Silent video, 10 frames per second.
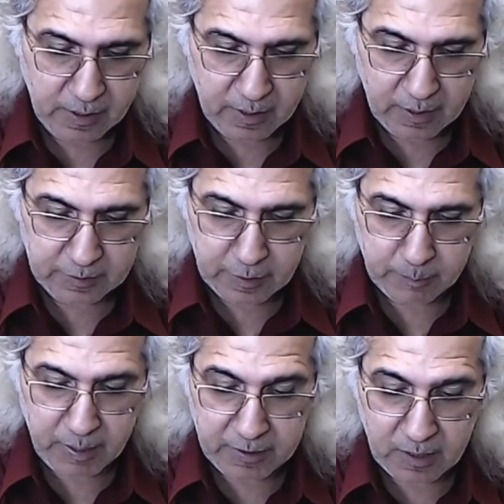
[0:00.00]
and
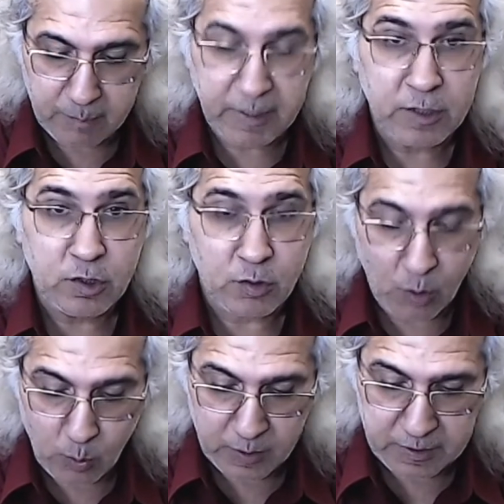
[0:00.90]
thereby coming to
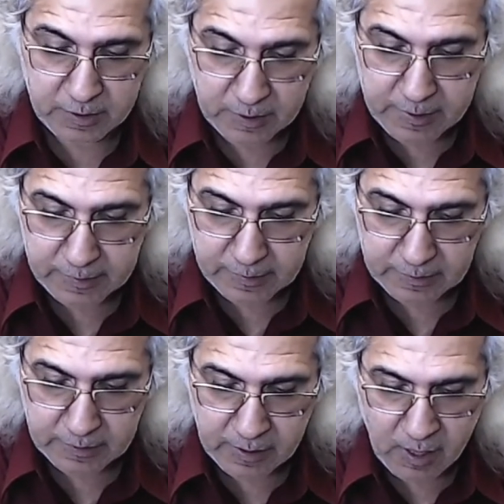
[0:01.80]
know it
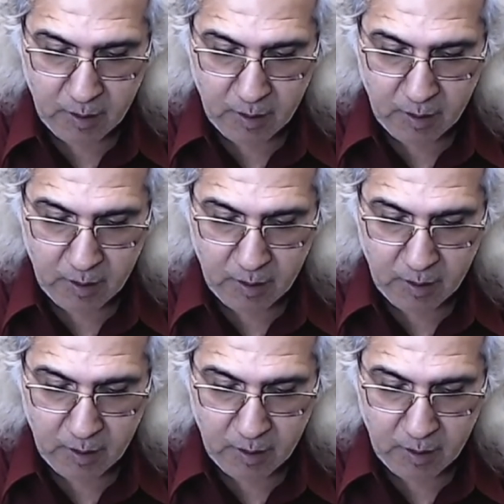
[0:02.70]
critically,